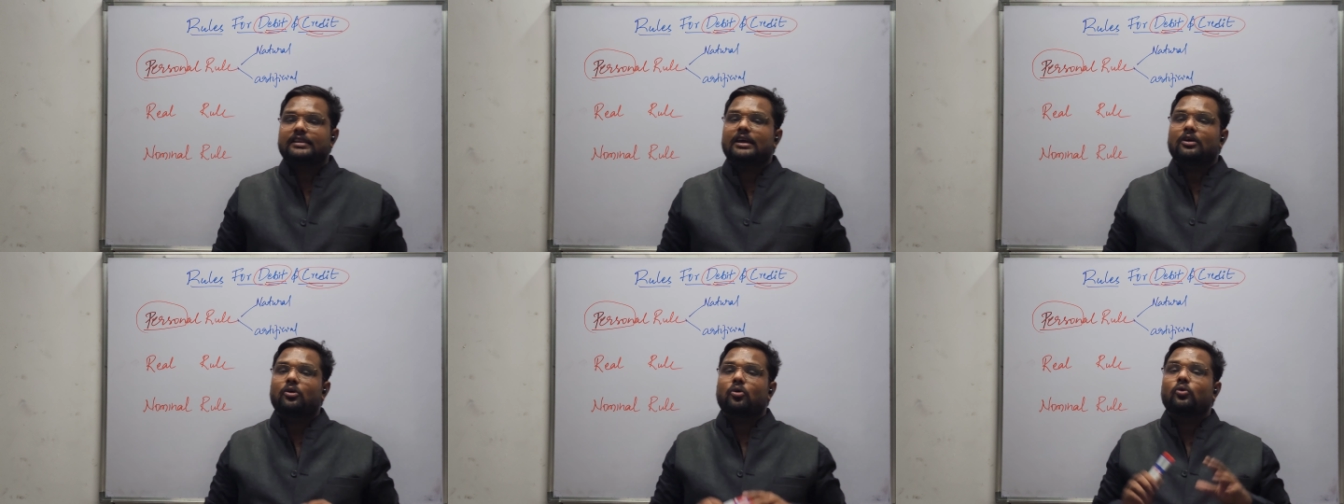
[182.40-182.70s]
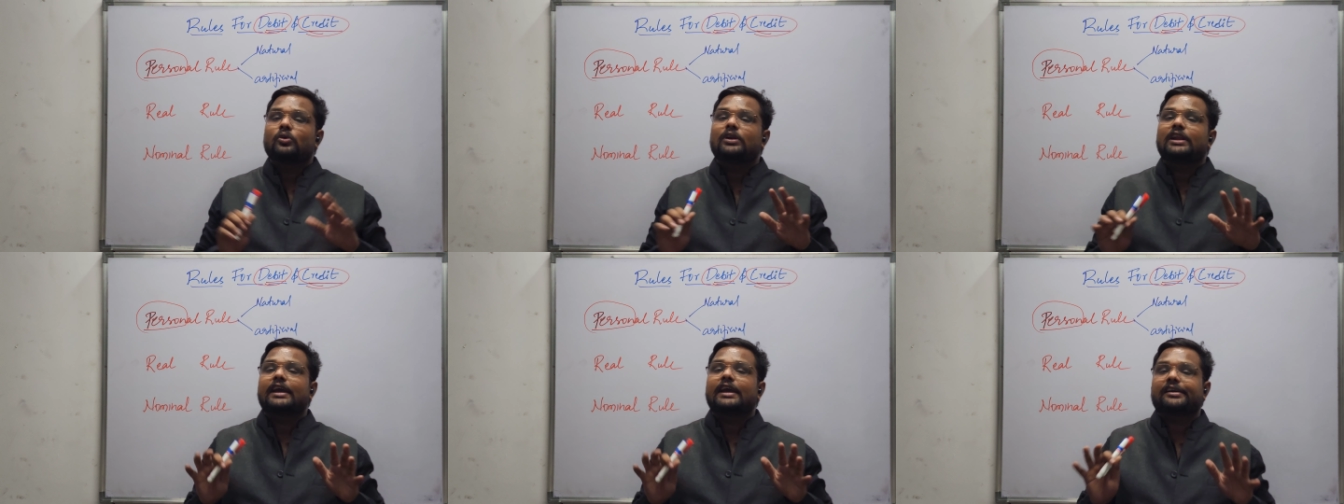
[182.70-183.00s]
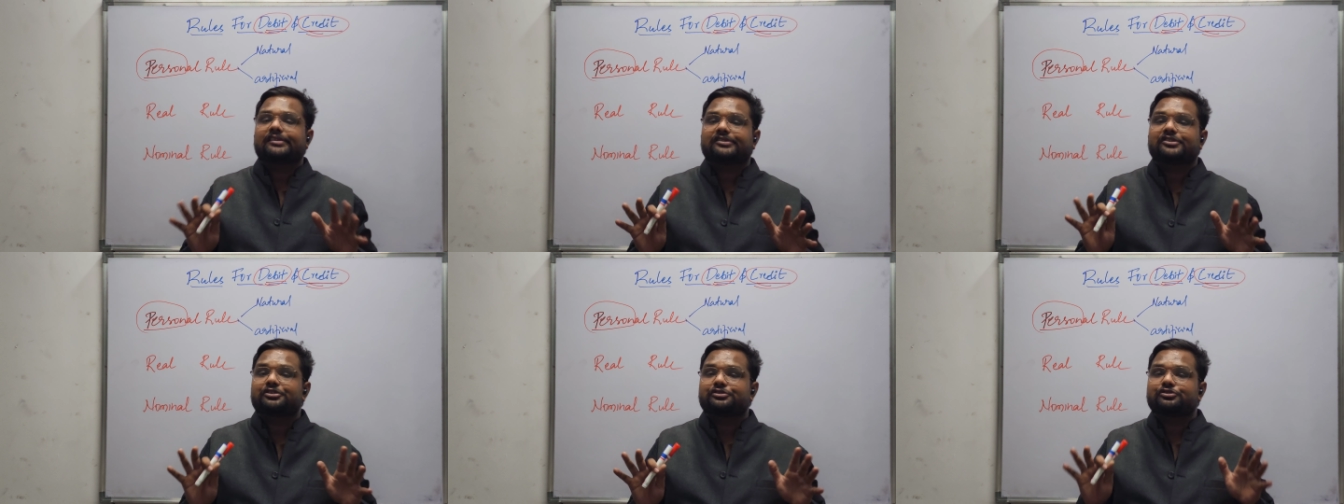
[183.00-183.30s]
They
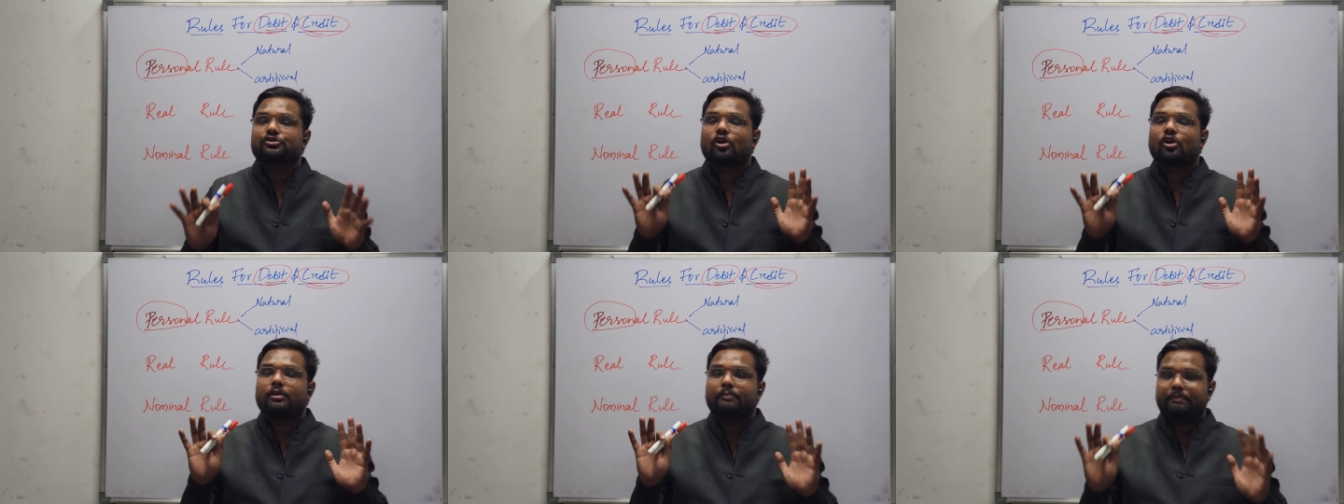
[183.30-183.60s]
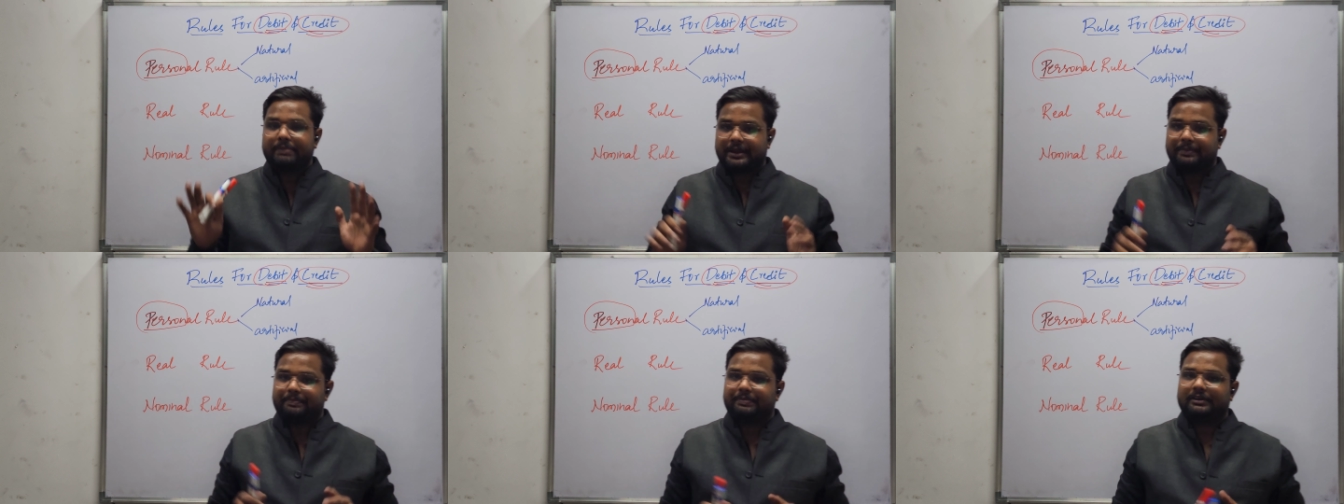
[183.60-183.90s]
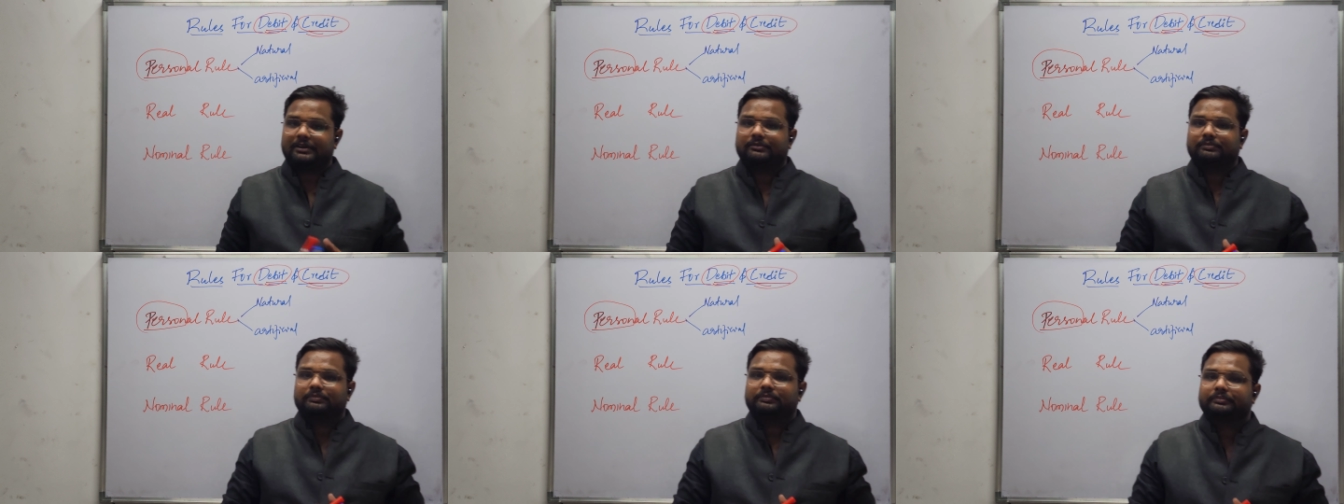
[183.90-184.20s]
only exist on
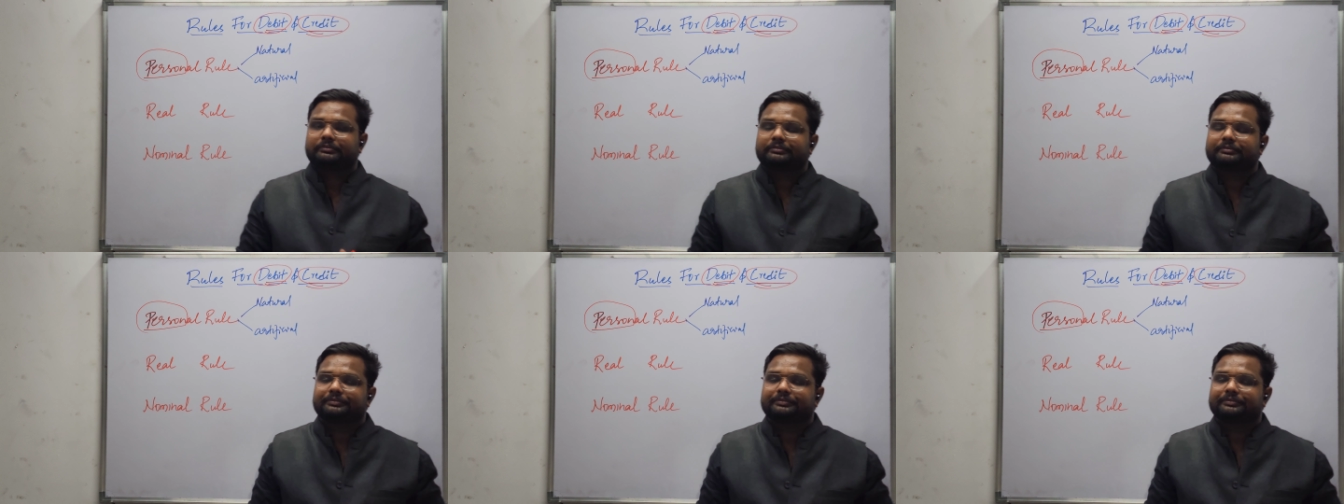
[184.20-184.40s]
paper.